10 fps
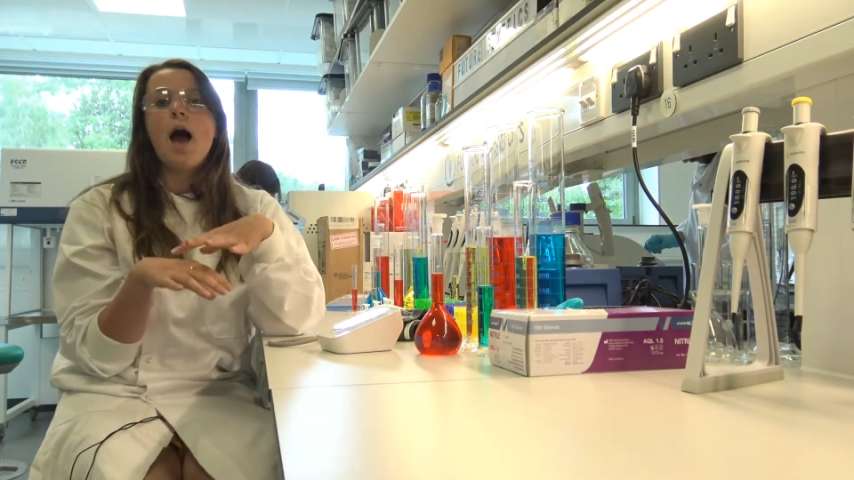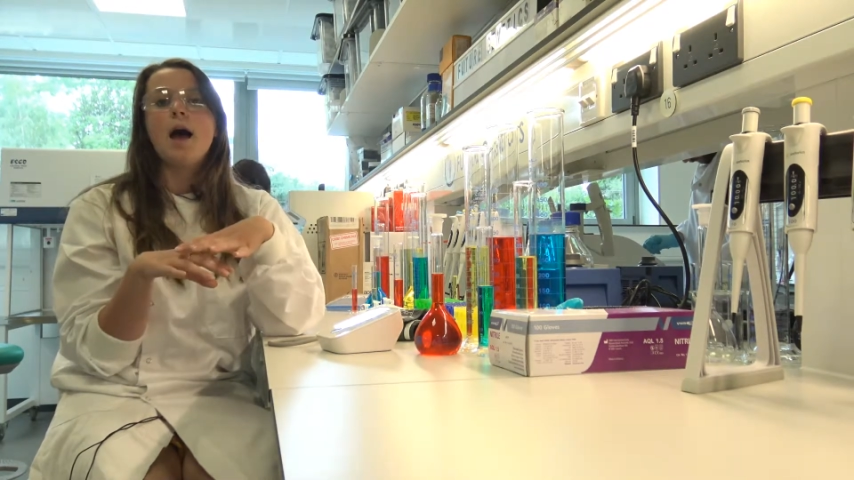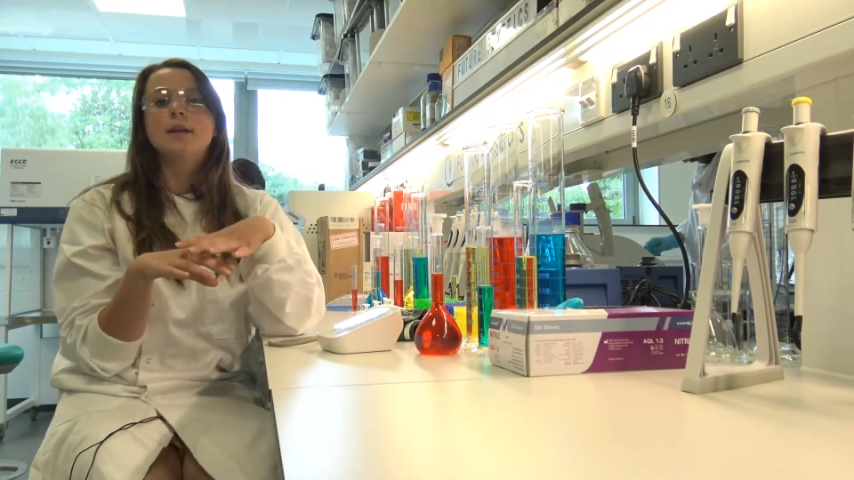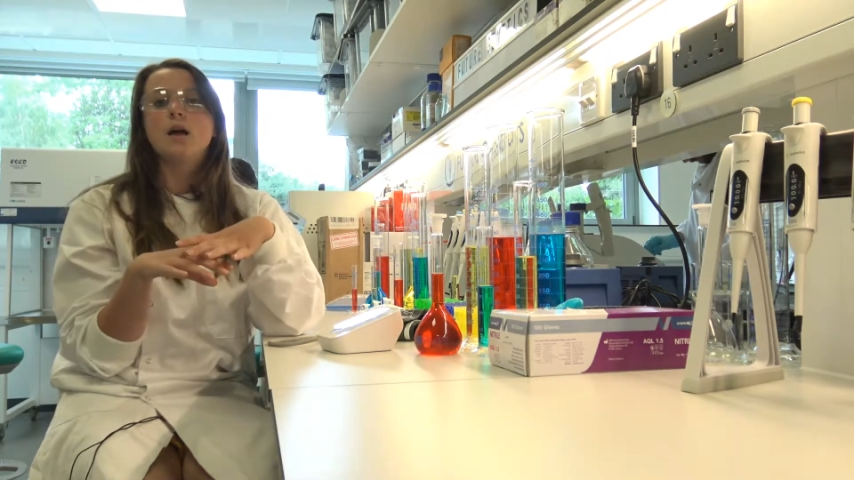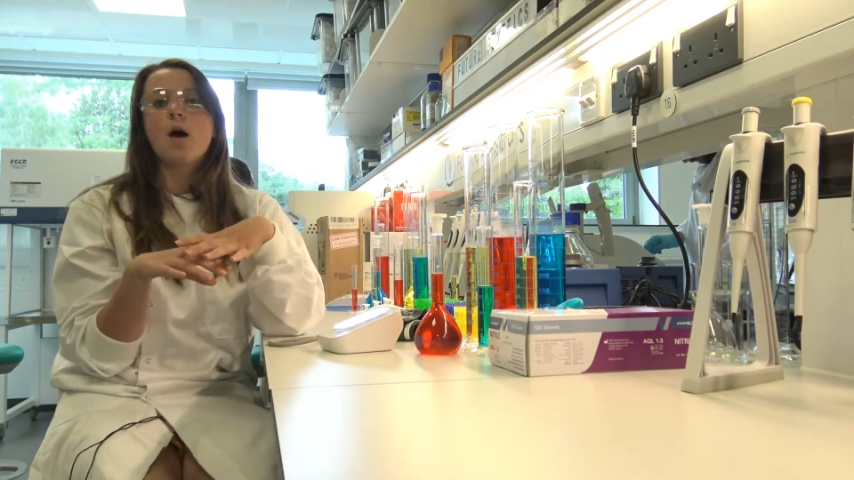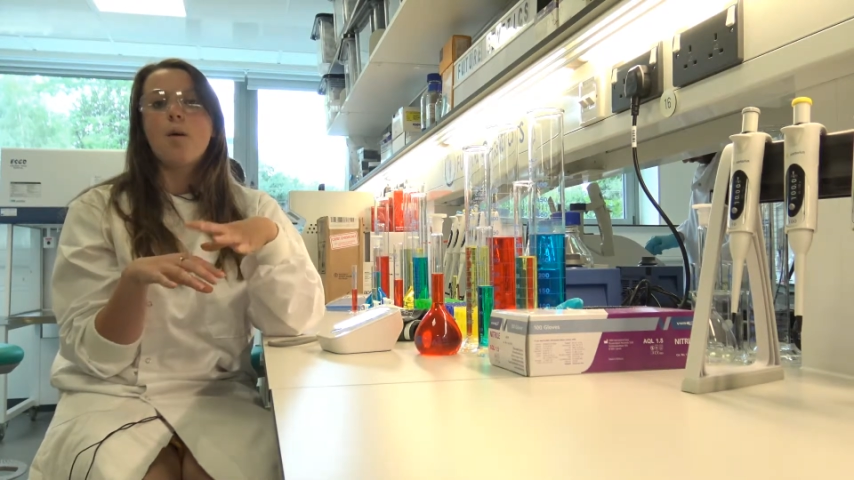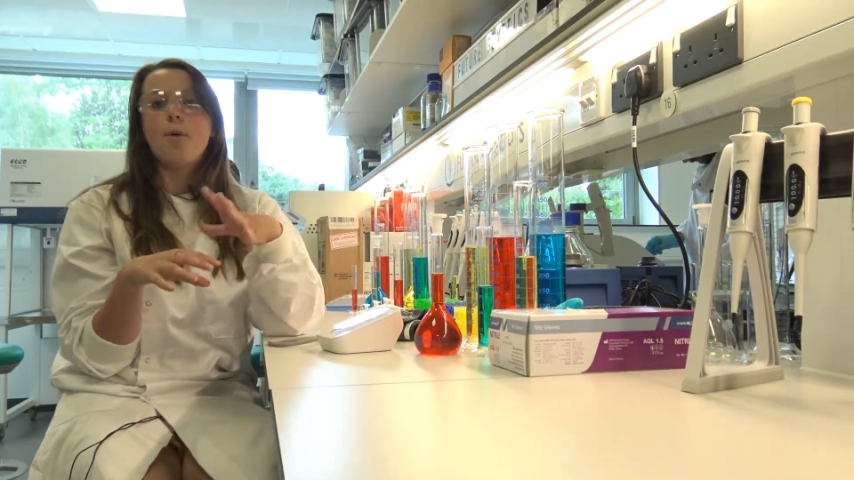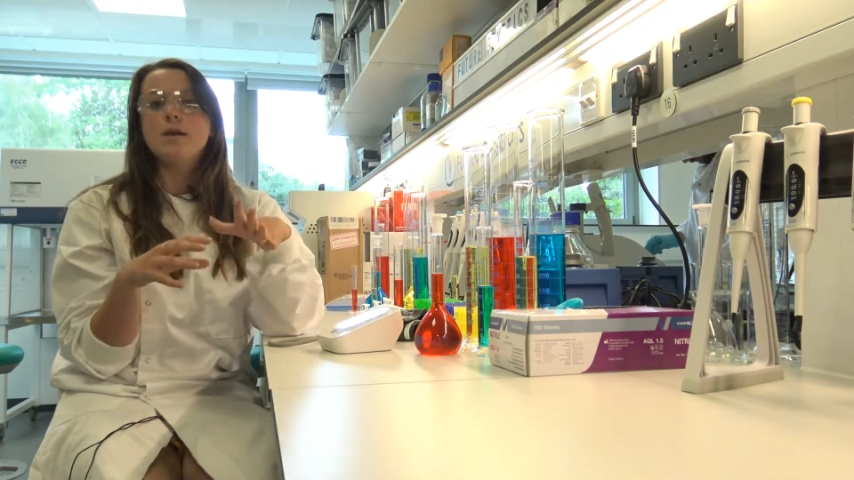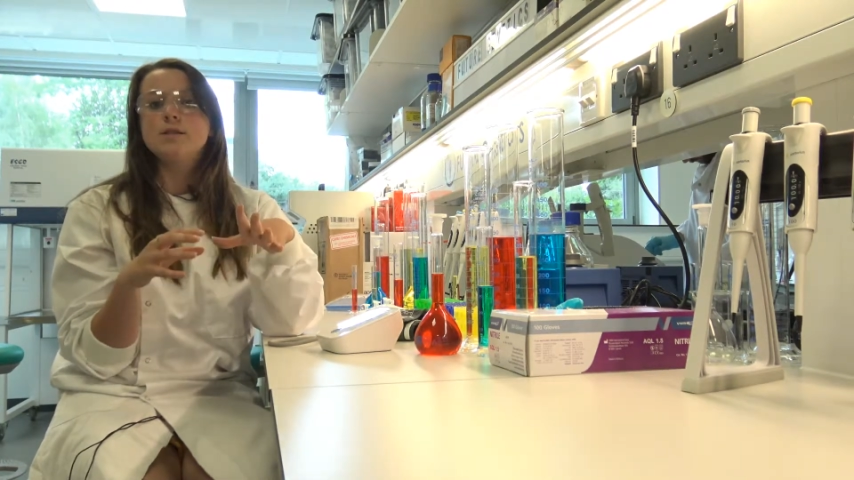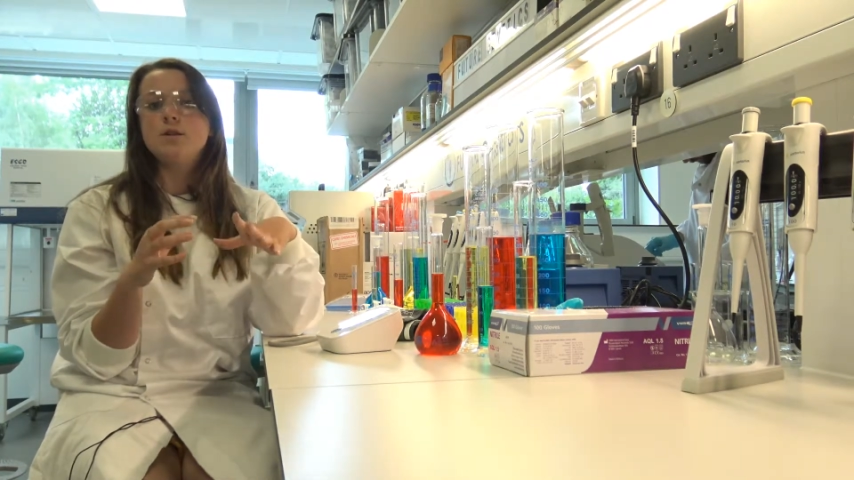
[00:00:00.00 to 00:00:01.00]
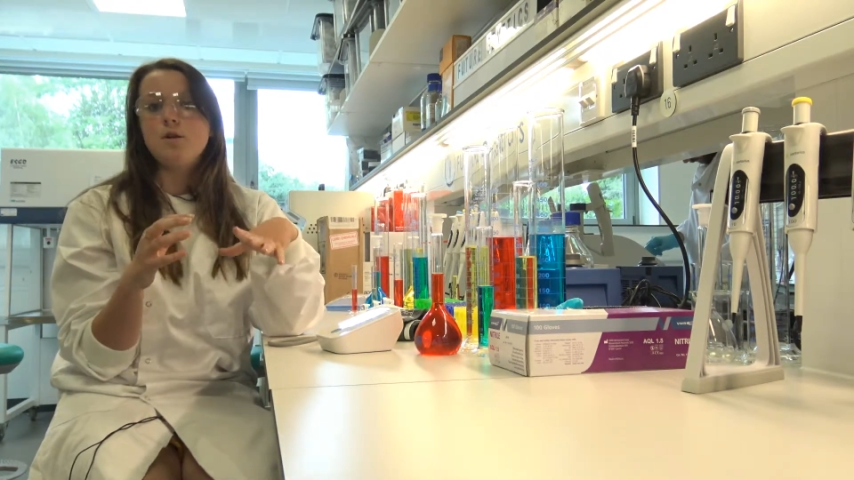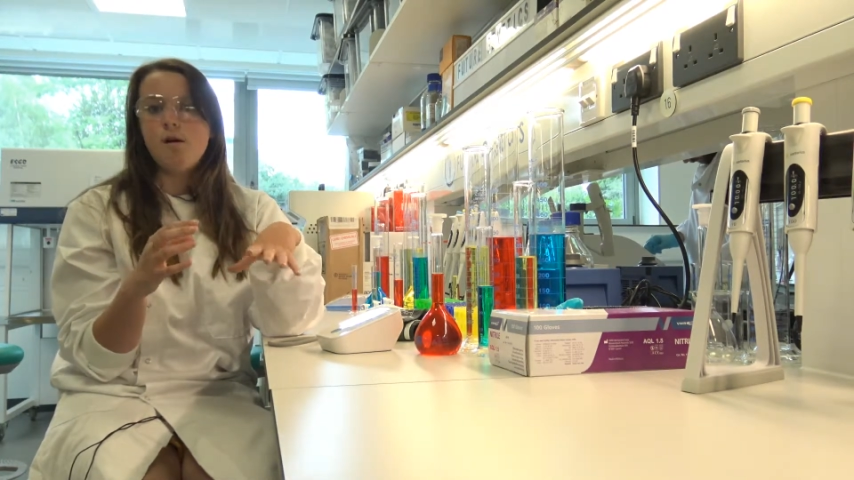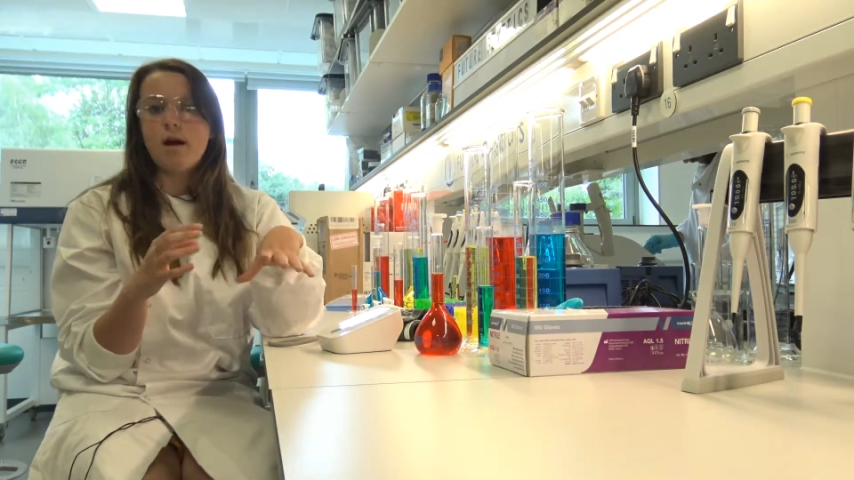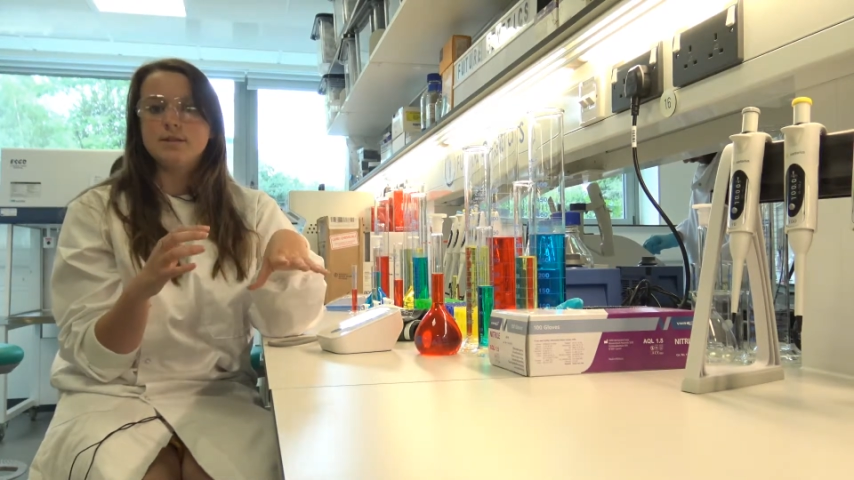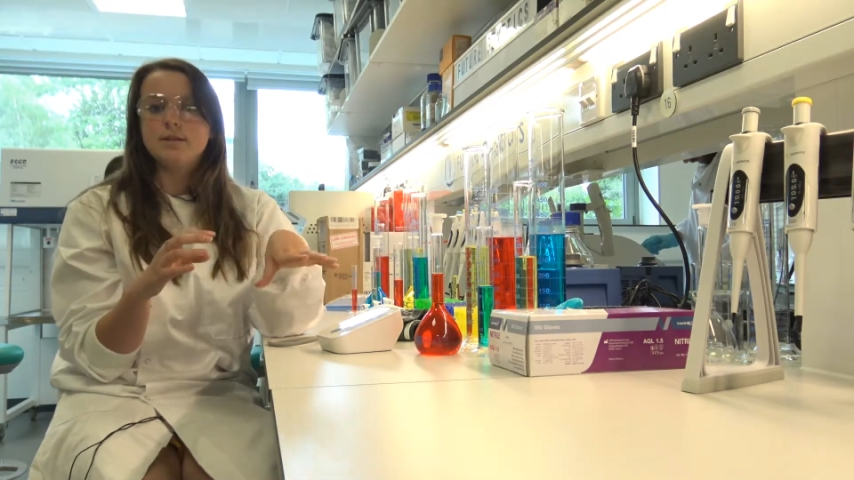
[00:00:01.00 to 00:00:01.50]
and a person who
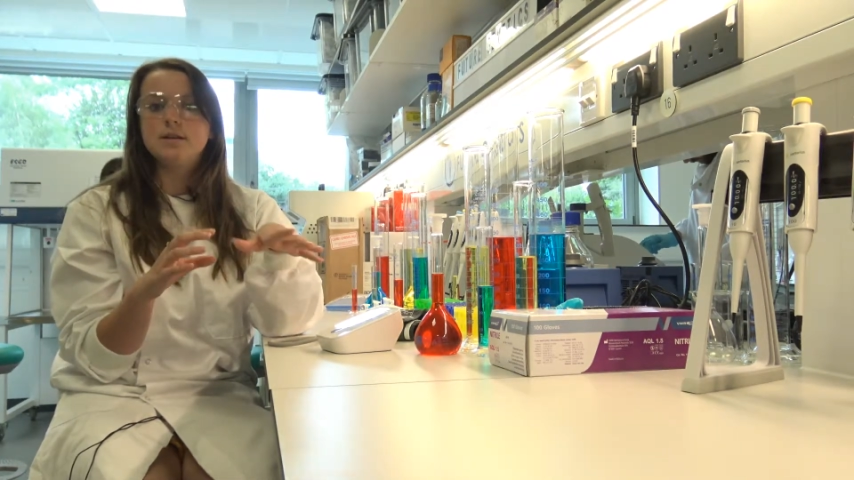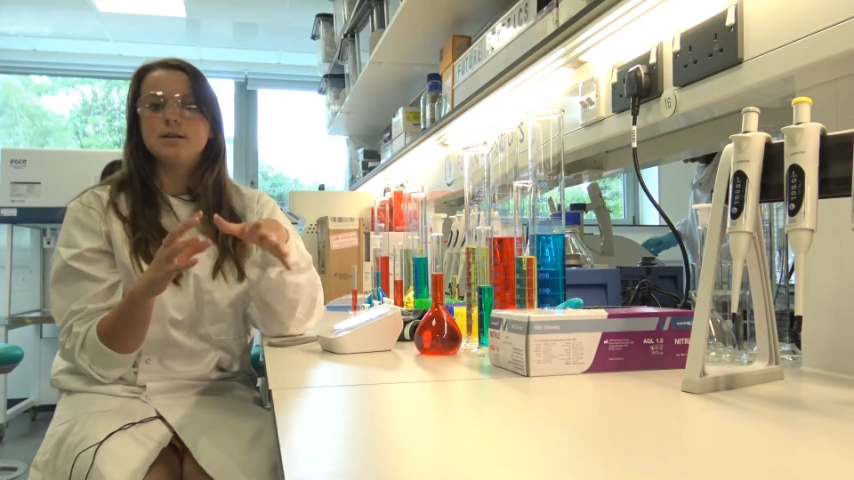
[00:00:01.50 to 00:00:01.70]
has it